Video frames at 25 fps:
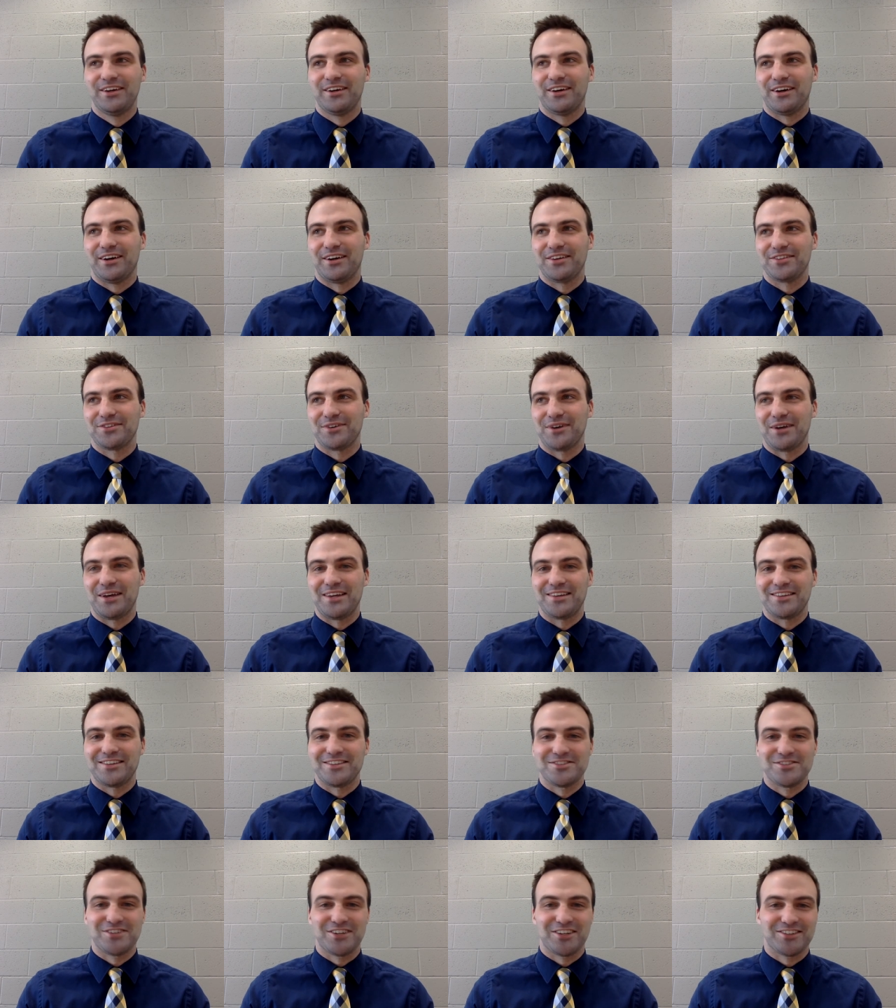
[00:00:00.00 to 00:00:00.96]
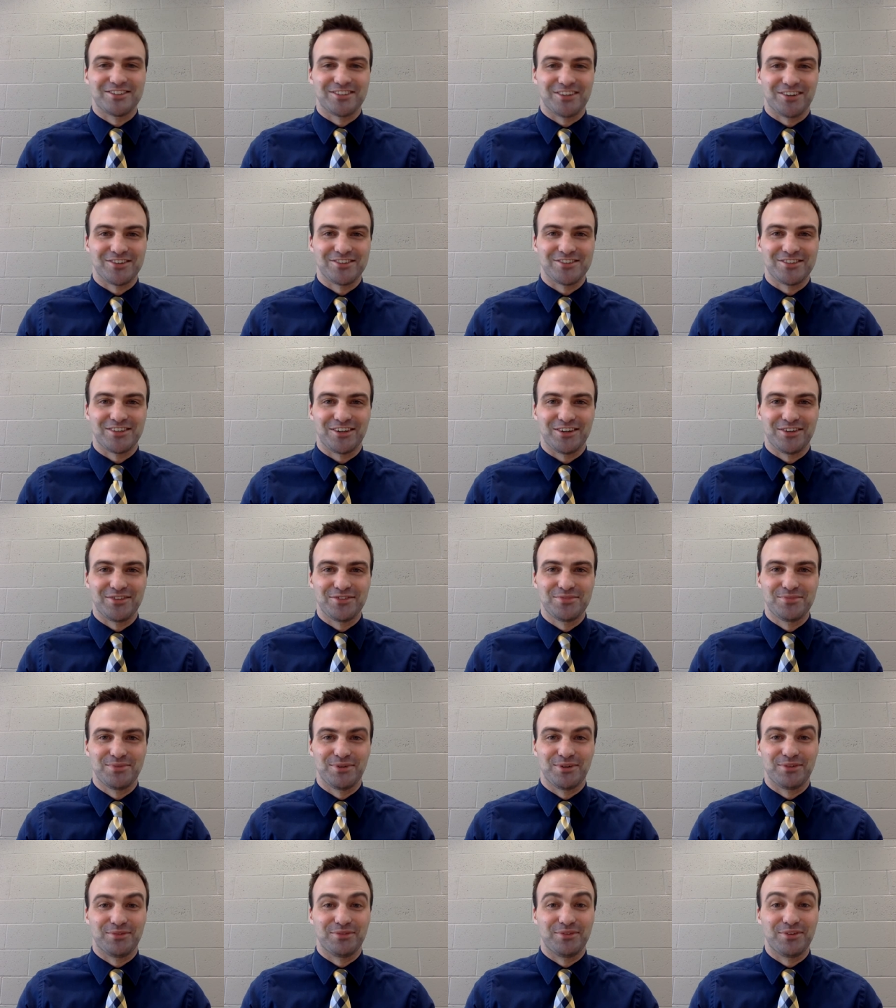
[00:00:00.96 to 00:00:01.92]
Uh, so I hate to jinx ourselves,
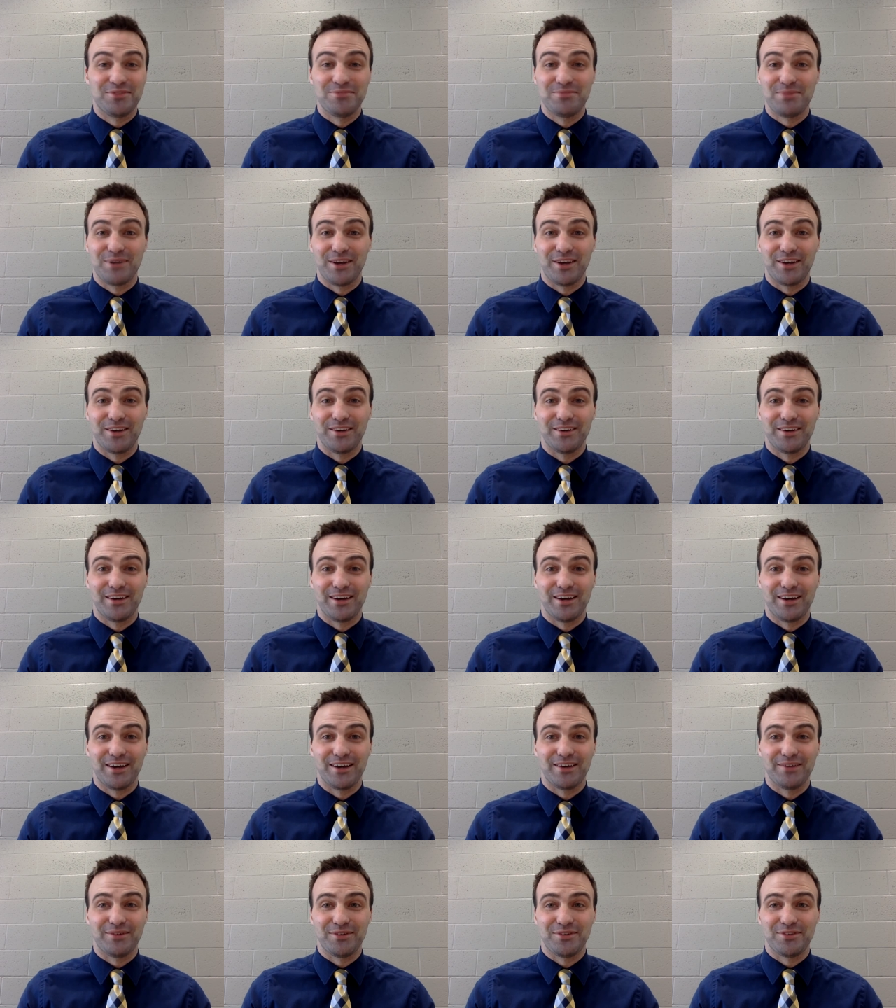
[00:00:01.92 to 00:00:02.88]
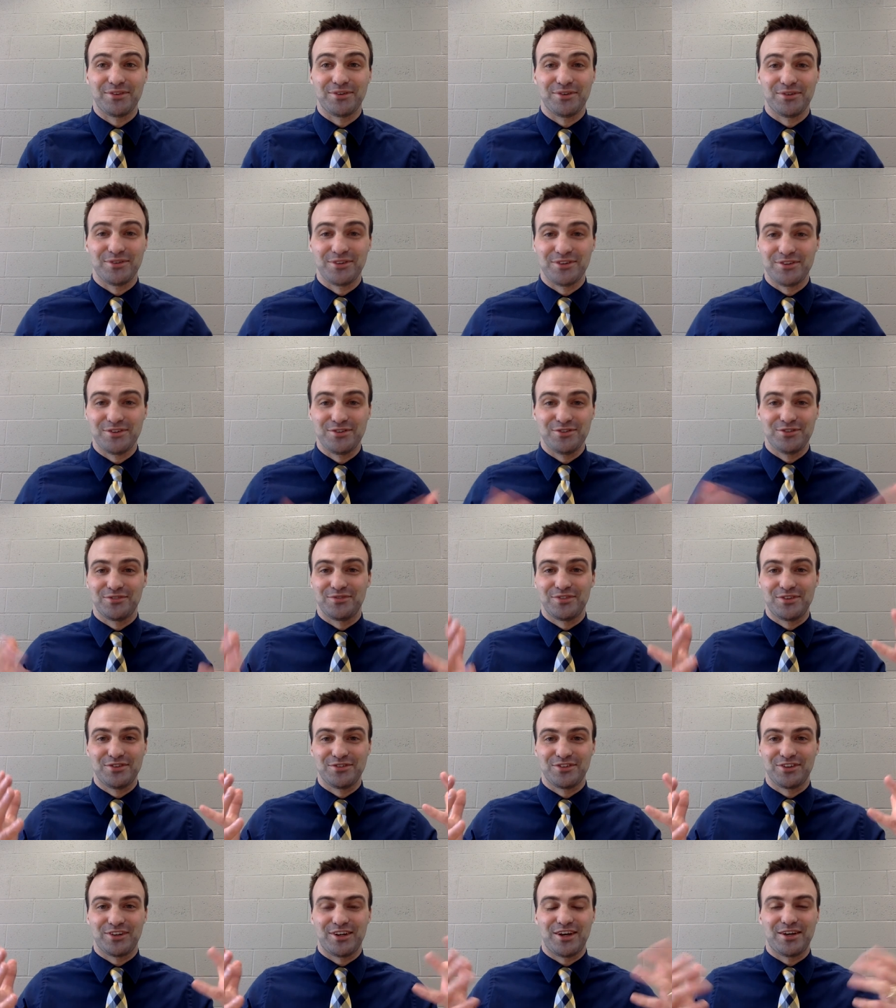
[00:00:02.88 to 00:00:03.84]
but we've been uh, with doing the news and
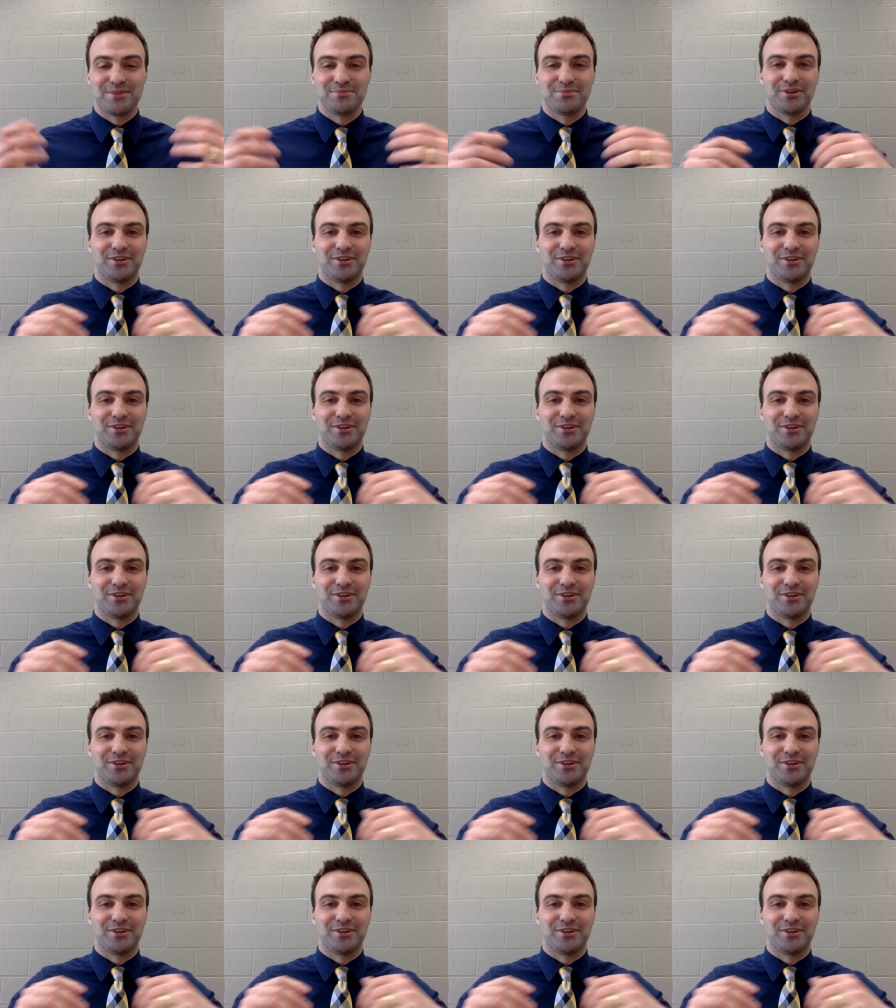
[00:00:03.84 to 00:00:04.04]
views again.